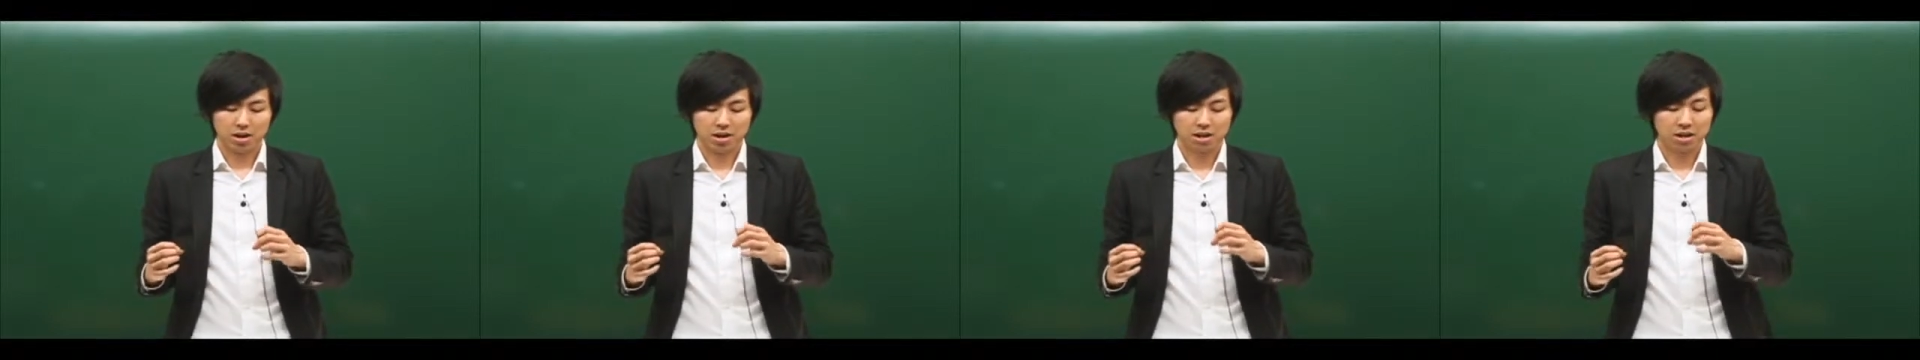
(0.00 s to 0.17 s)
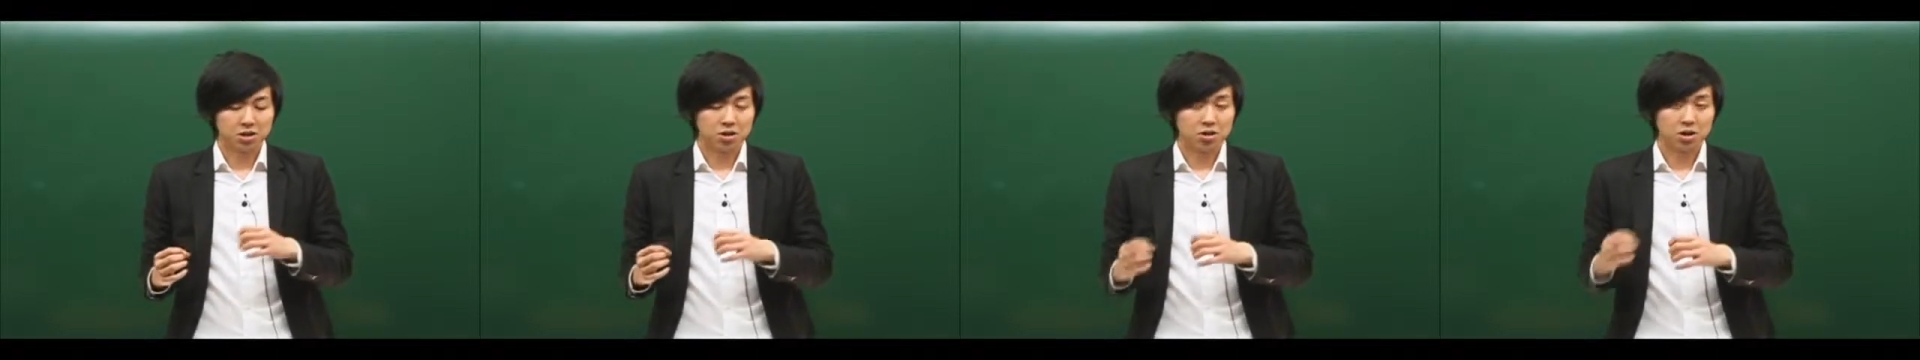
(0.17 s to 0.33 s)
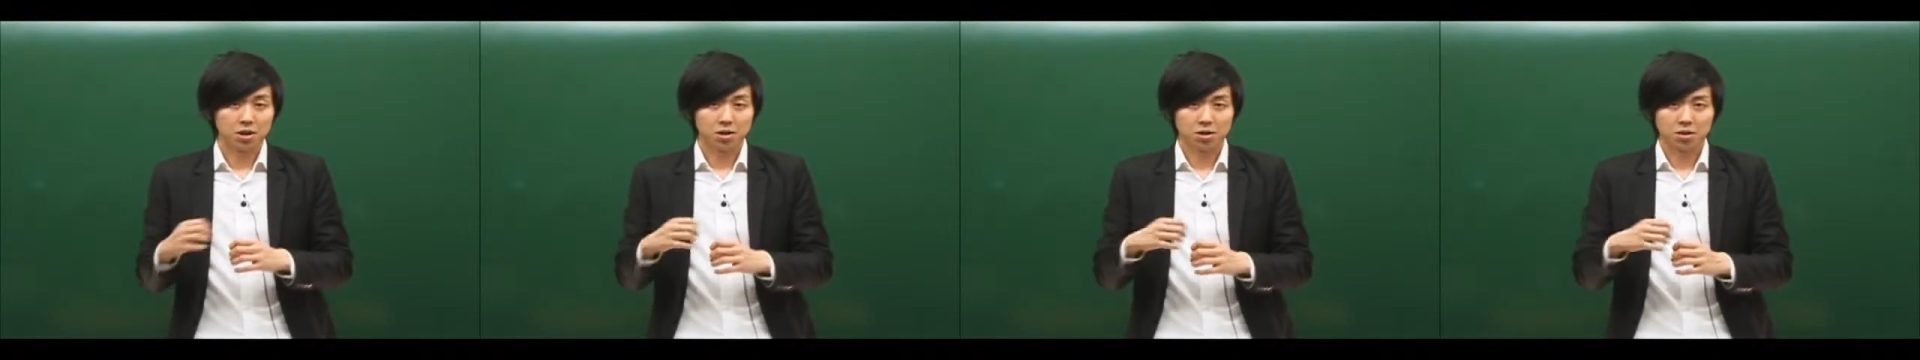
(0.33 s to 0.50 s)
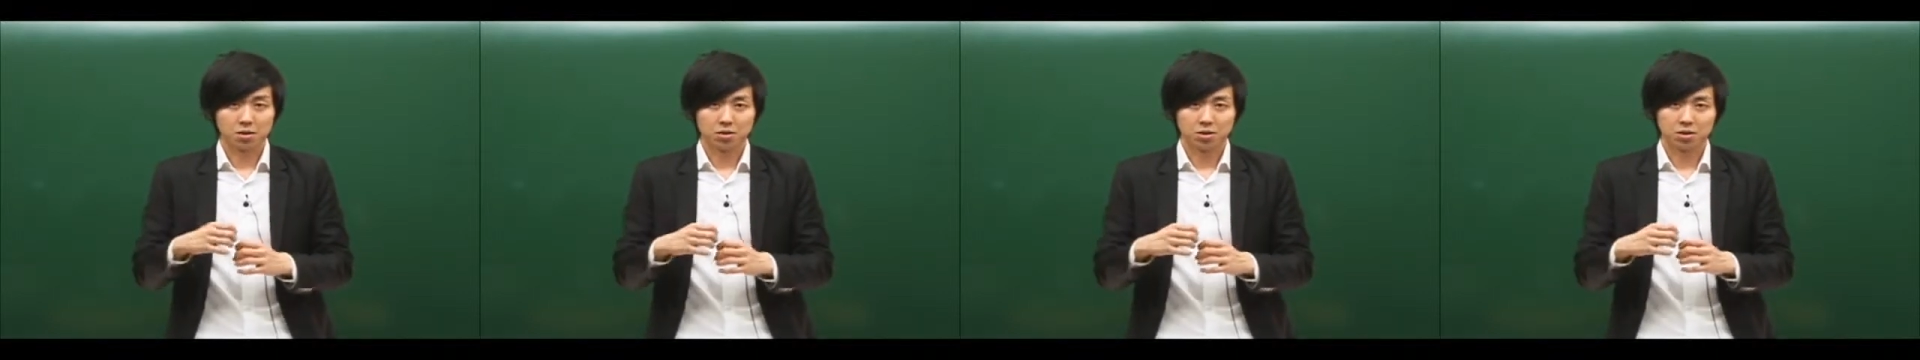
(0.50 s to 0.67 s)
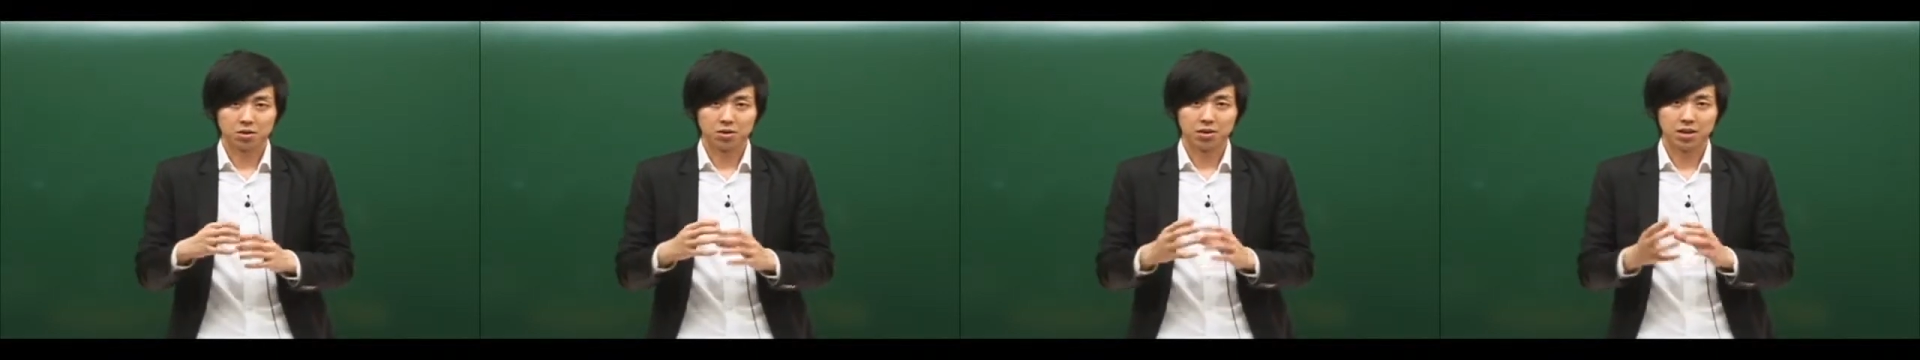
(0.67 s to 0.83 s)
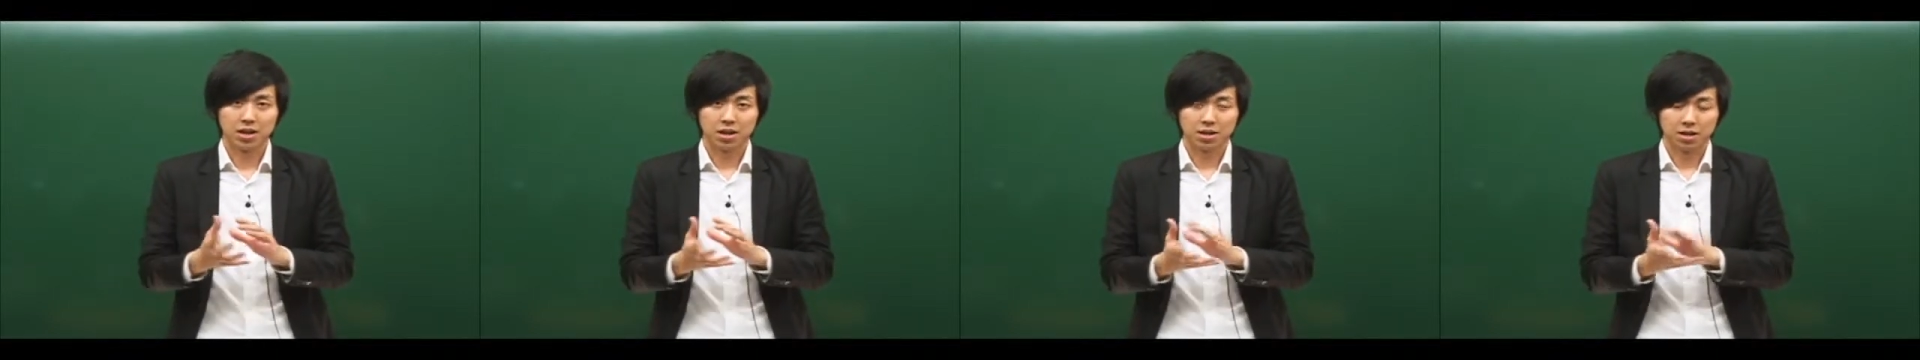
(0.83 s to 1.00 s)
each other
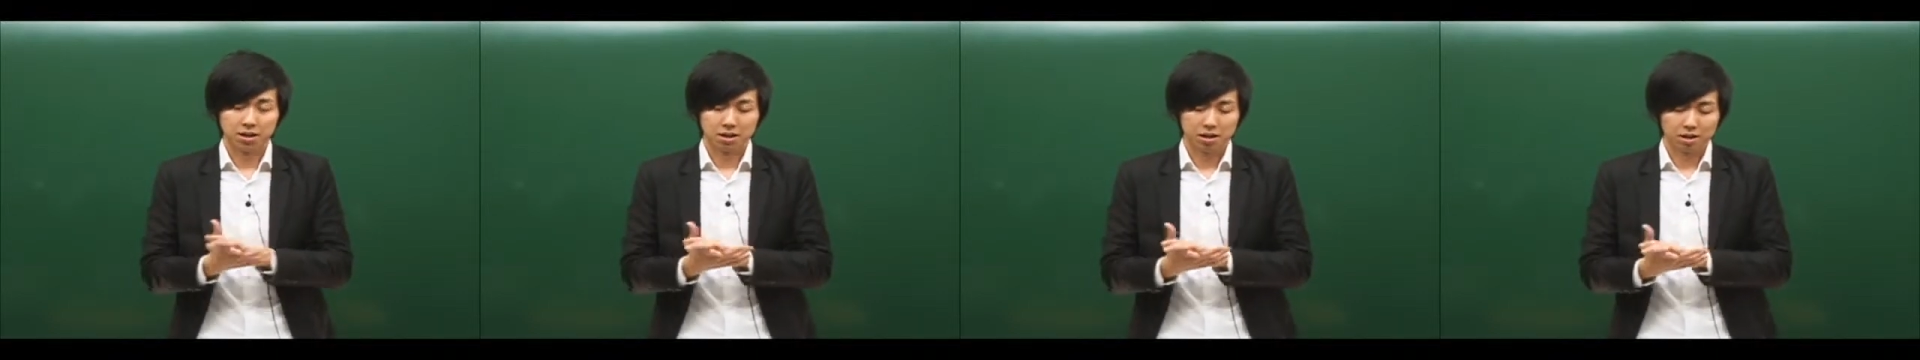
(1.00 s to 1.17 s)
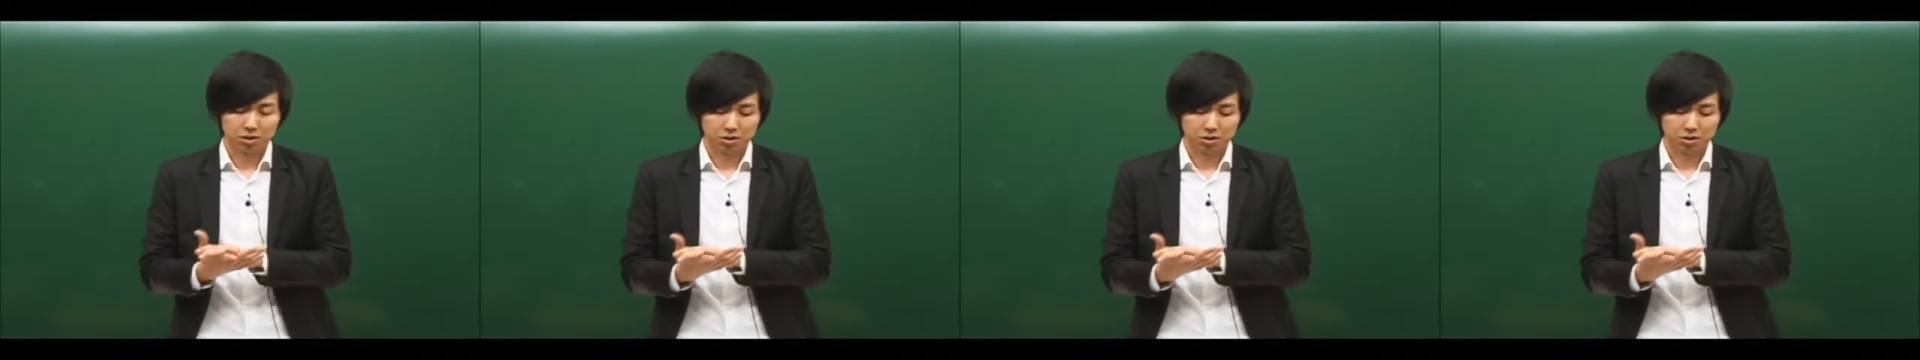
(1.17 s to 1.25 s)
so that